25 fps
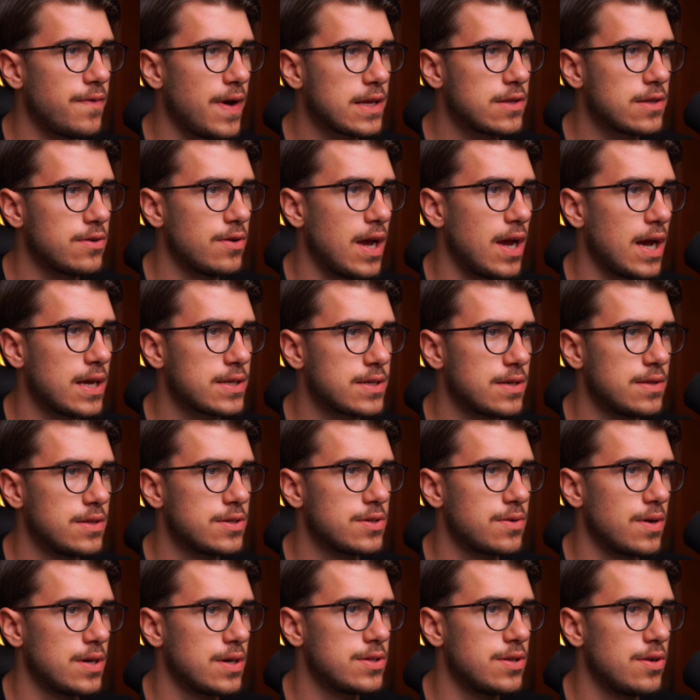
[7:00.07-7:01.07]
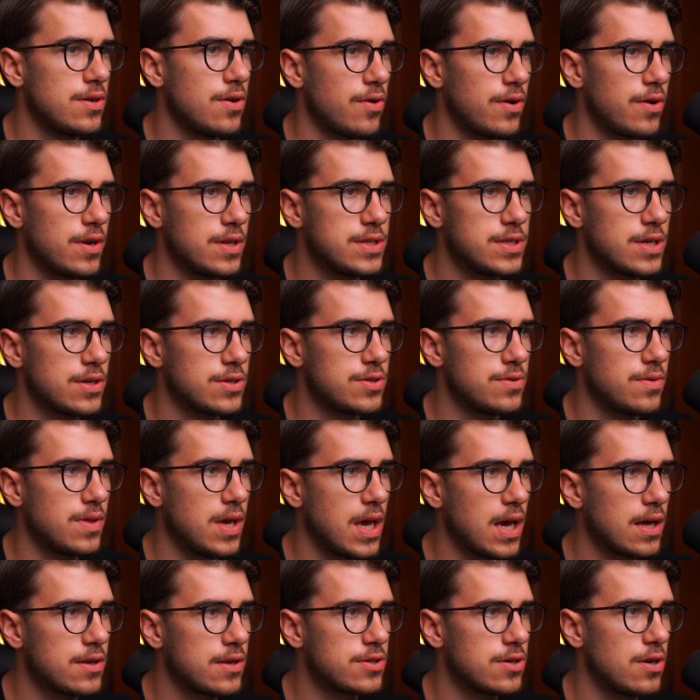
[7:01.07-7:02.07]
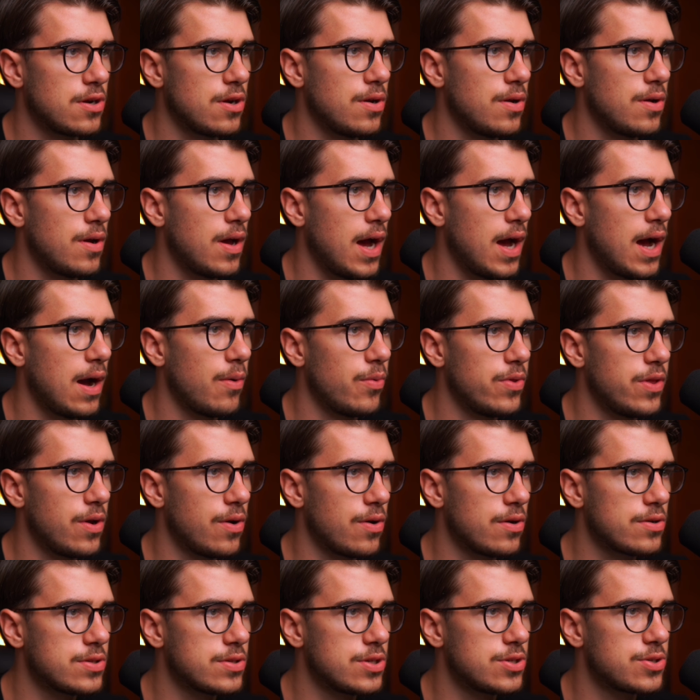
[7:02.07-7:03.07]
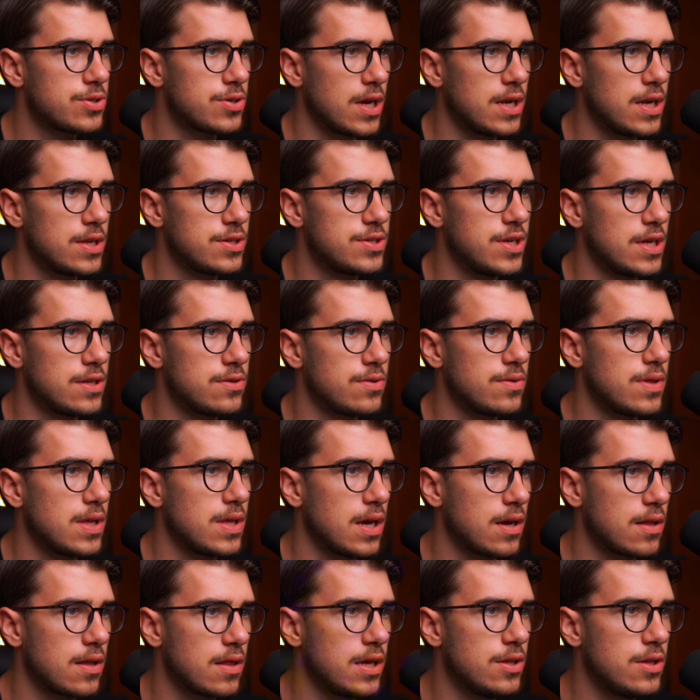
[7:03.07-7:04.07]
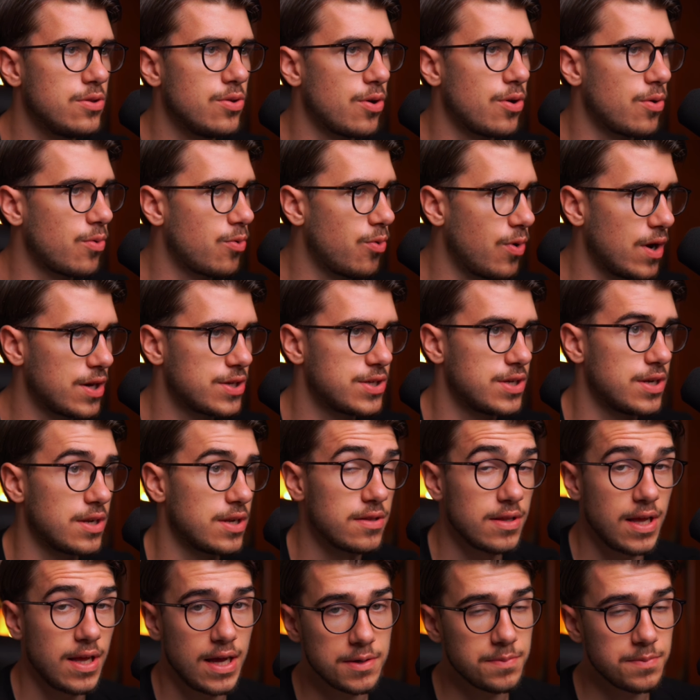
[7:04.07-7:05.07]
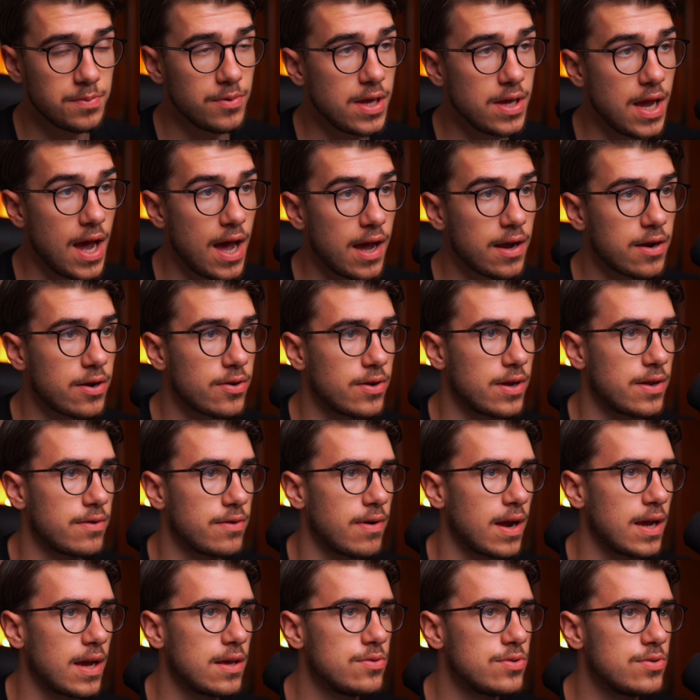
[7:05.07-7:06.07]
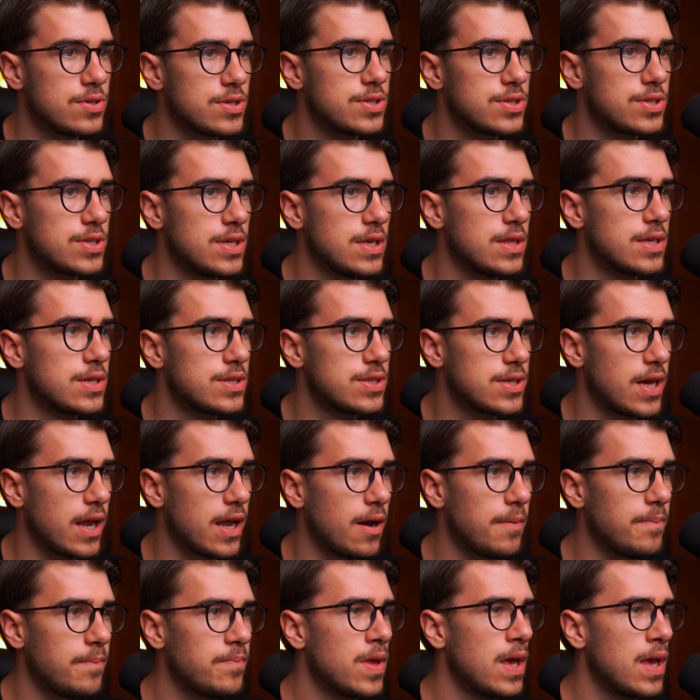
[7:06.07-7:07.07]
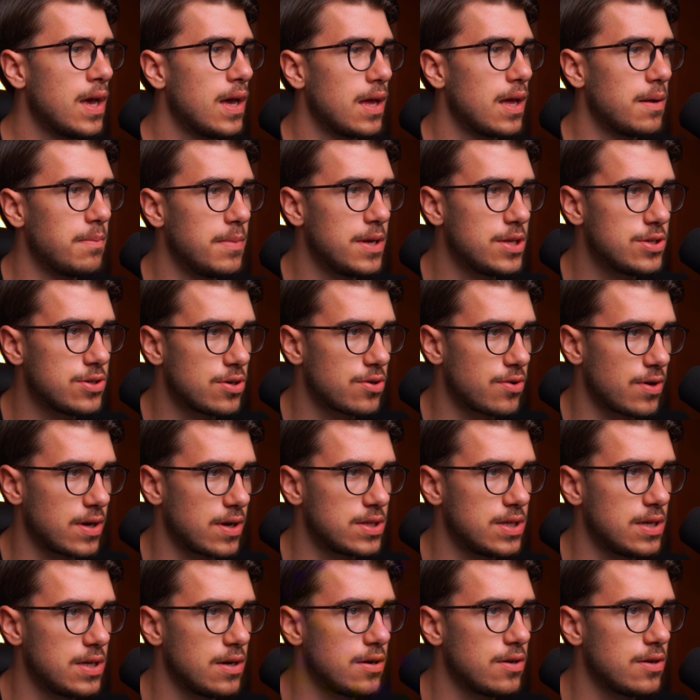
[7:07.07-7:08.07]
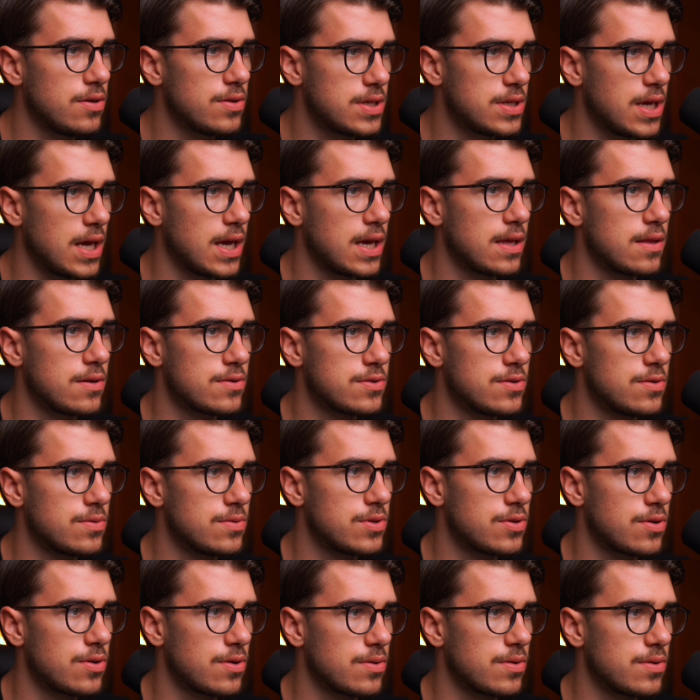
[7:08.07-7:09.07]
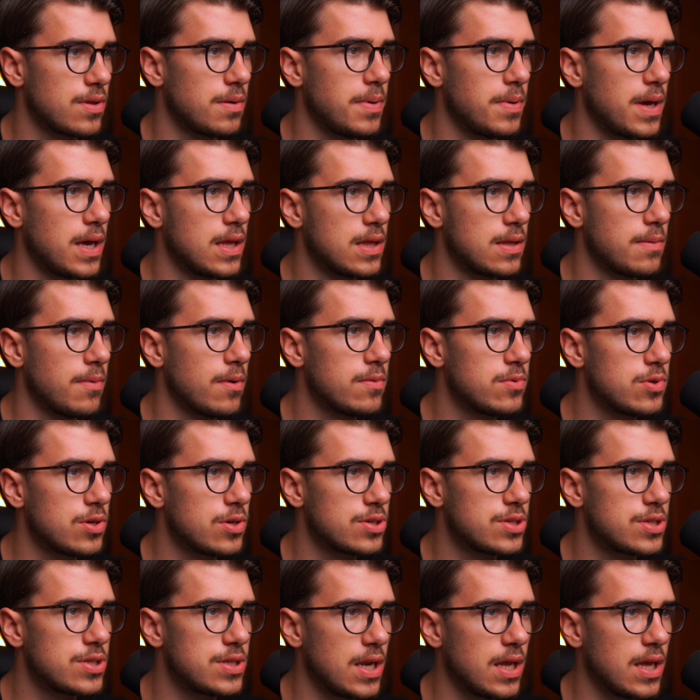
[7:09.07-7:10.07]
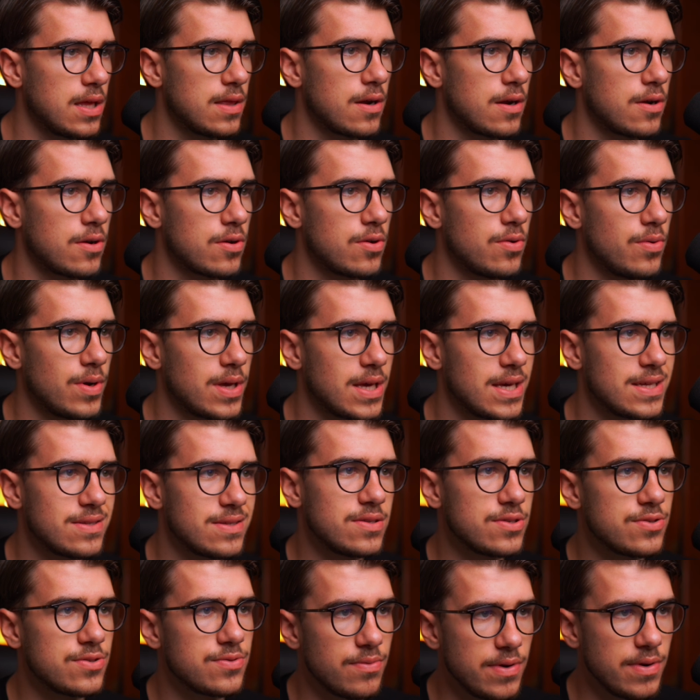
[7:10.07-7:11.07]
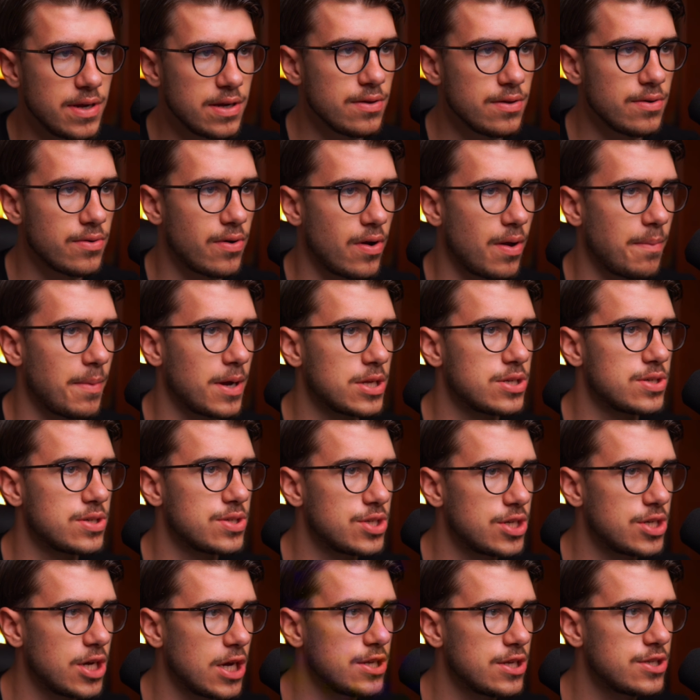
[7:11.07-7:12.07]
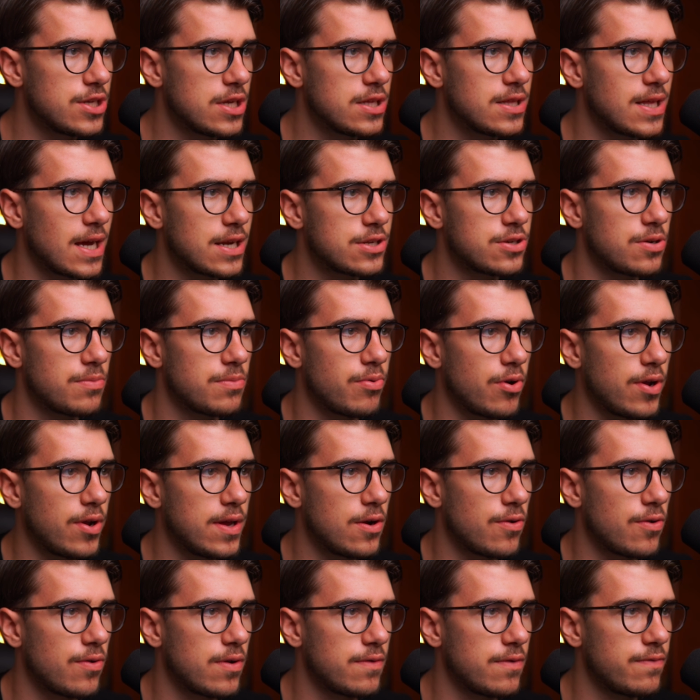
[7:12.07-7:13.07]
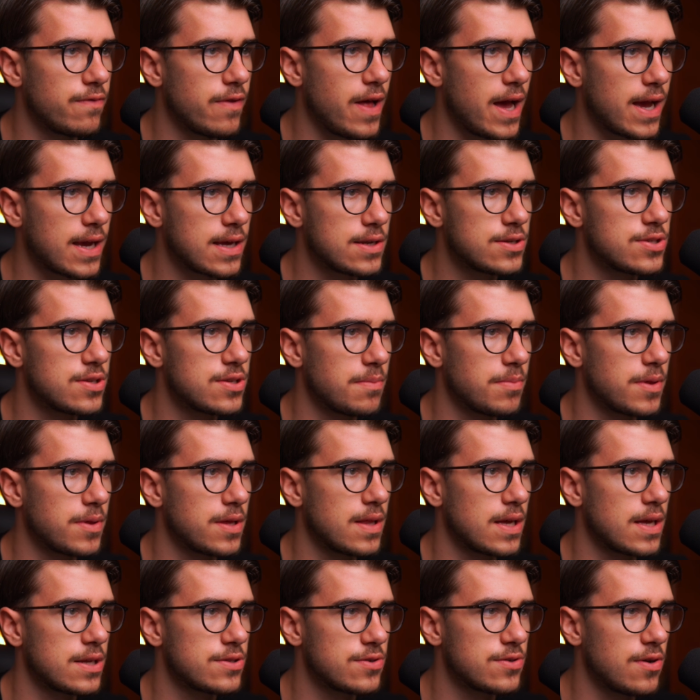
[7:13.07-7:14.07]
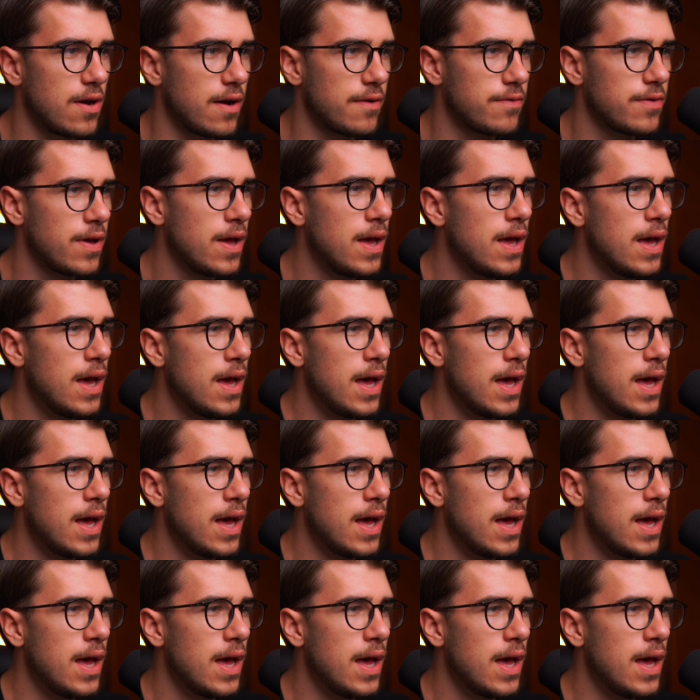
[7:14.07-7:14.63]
The fact you're asking this question already tells you the answer. When the urge to trade is genuinely and clean, you don't question it. That's pretty accurate, right? You just see the setup. It meets your criteria, you take it. There's no internal debate. The moment you're sitting there and going, is this real or am I just chasing? That's your brain already flagging something that's off.